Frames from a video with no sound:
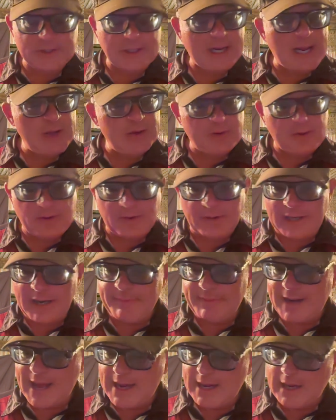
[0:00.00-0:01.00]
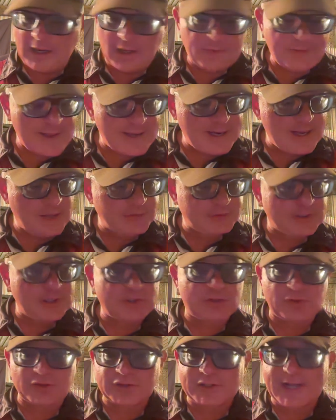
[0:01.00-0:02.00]
it ain't your grip, it ain't anything else.
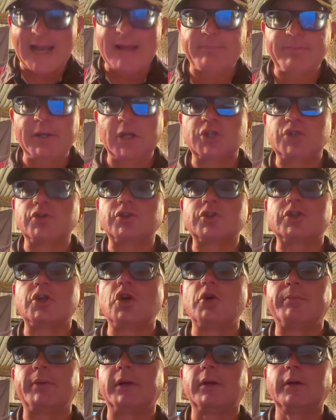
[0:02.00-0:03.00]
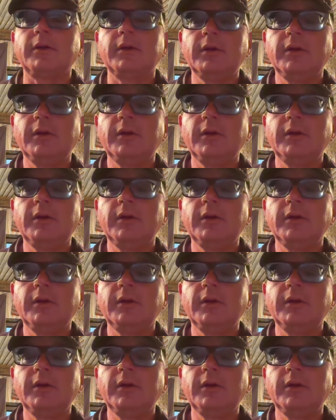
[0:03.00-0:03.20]
It's your sight picture, stupid.